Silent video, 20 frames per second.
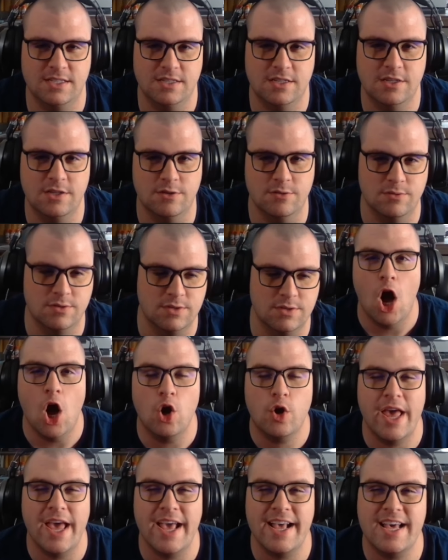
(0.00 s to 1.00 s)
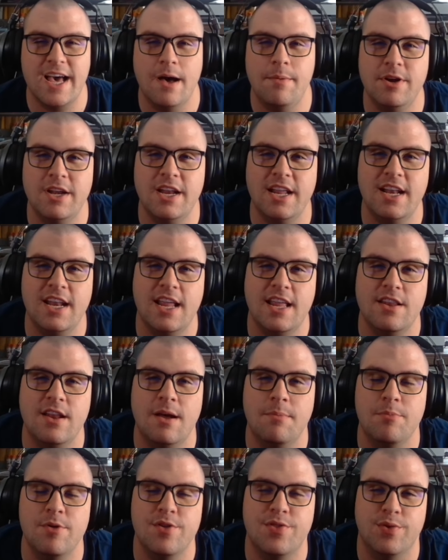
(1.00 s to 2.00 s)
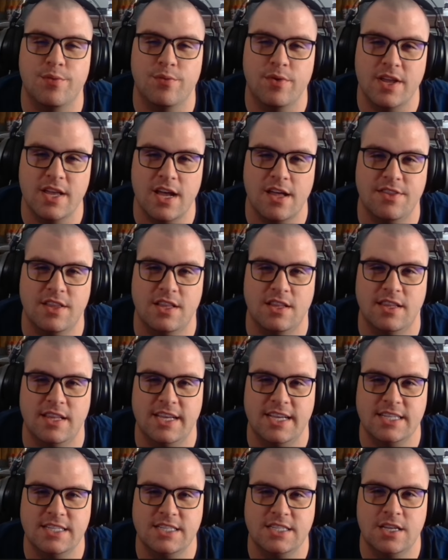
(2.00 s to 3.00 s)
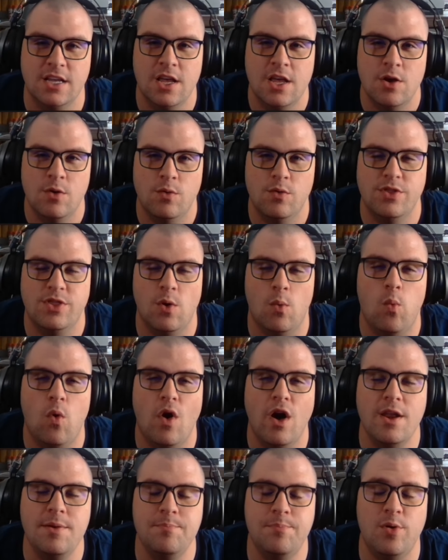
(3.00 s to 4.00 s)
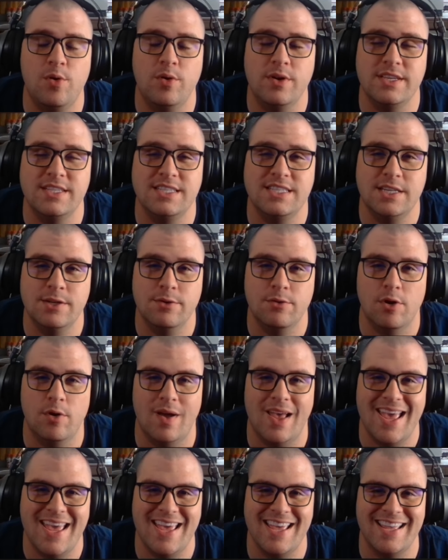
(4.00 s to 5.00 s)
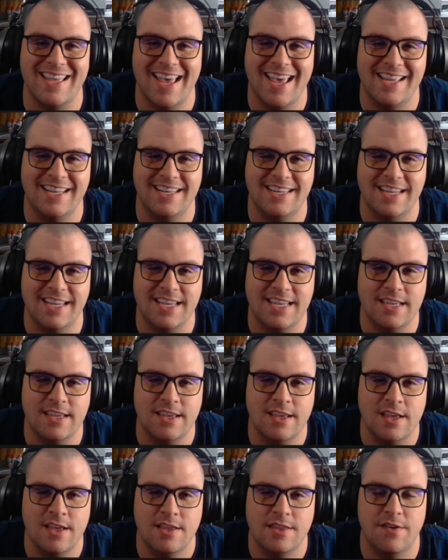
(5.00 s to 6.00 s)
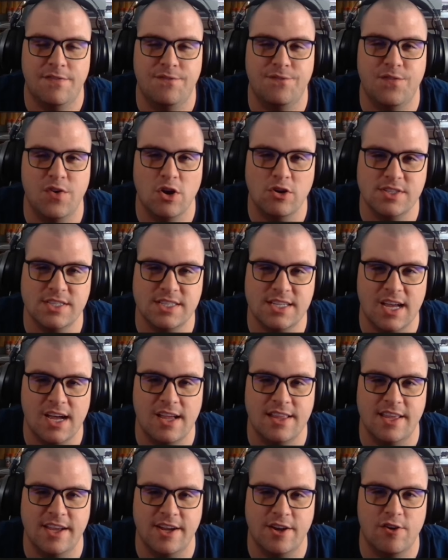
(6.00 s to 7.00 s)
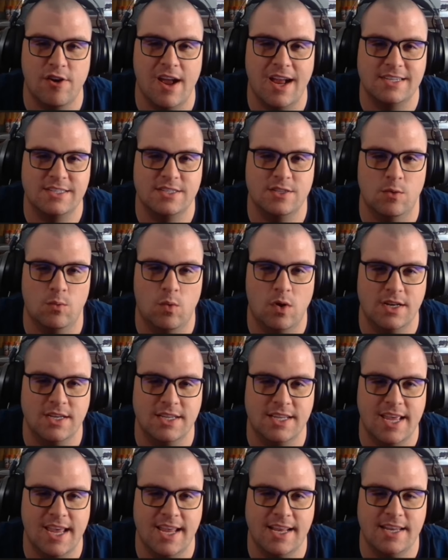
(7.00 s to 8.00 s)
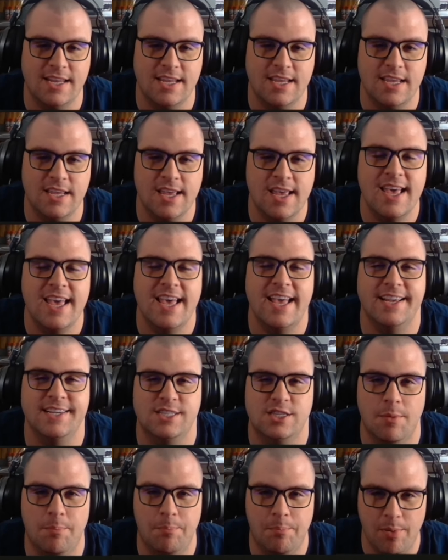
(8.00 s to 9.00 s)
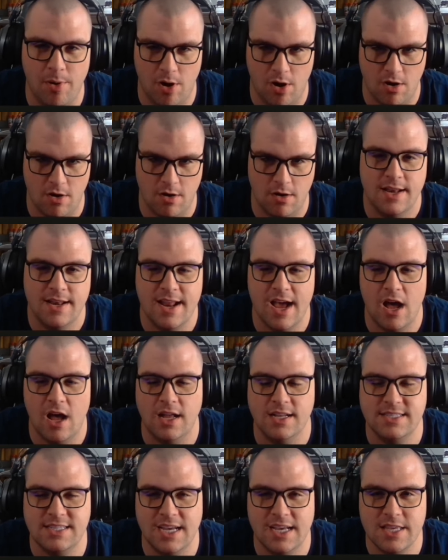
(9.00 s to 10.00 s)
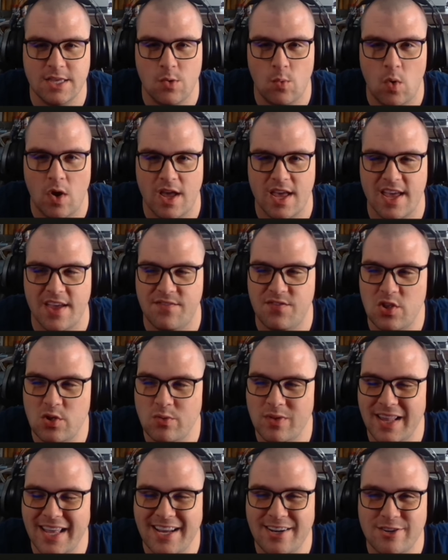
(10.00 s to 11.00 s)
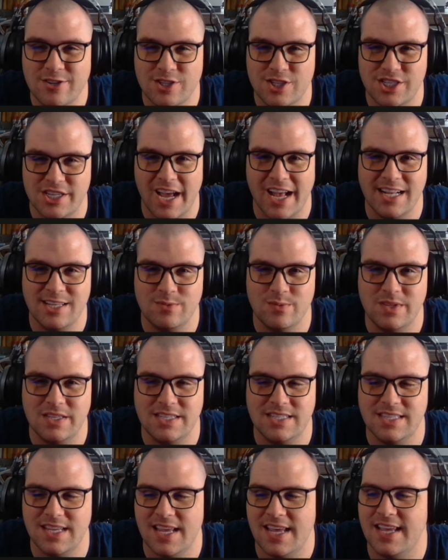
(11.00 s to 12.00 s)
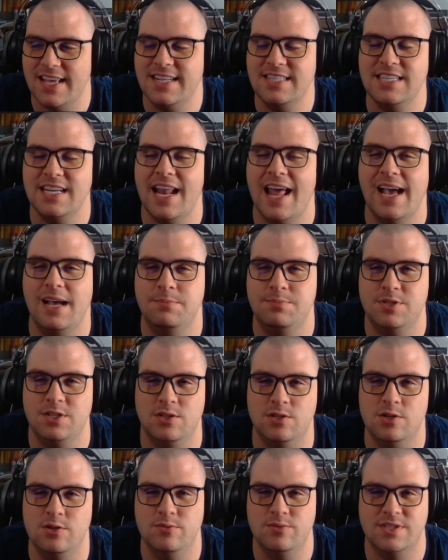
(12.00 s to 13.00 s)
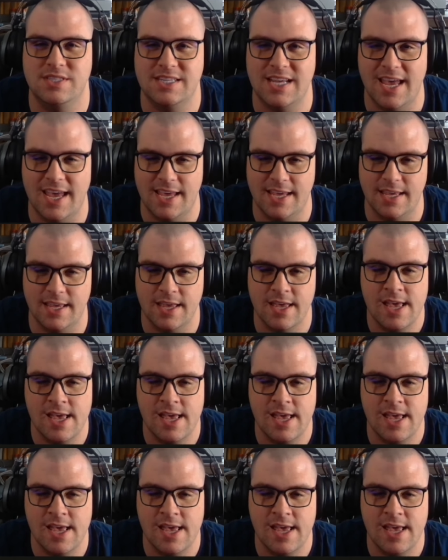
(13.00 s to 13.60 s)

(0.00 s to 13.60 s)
to use. Okay, coming in at number 3 on the list with a 1.08 KD, the first gun that cracks the 1 KD is the Bar. Now I'll tell you what, if you land your shots with this thing, it's an absolute tank.